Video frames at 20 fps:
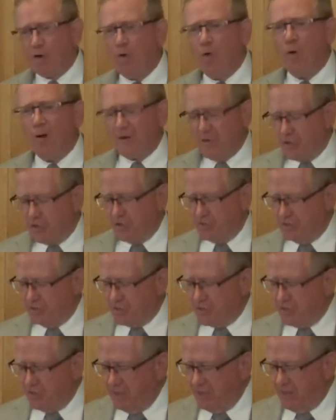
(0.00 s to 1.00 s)
of
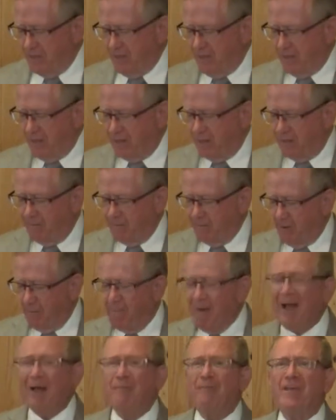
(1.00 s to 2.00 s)
questions
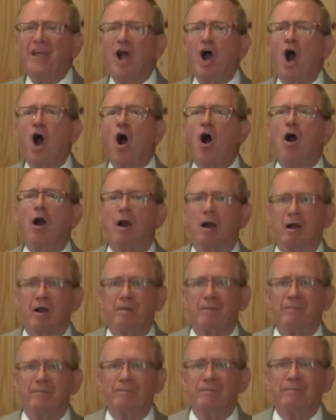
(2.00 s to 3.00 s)
about the ark
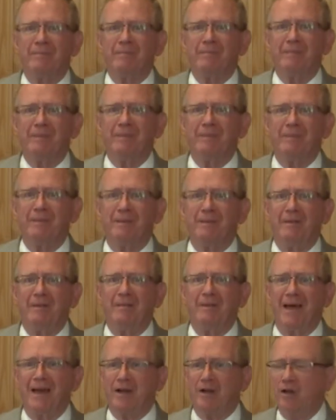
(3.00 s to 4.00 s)

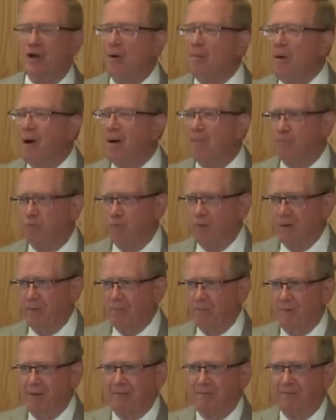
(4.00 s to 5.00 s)
that come up
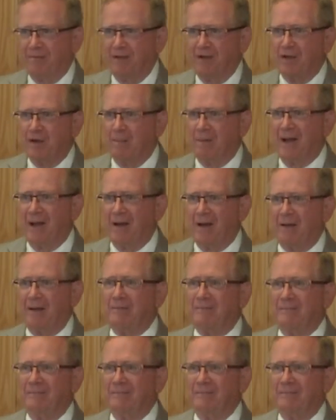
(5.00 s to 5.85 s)
when we think about it.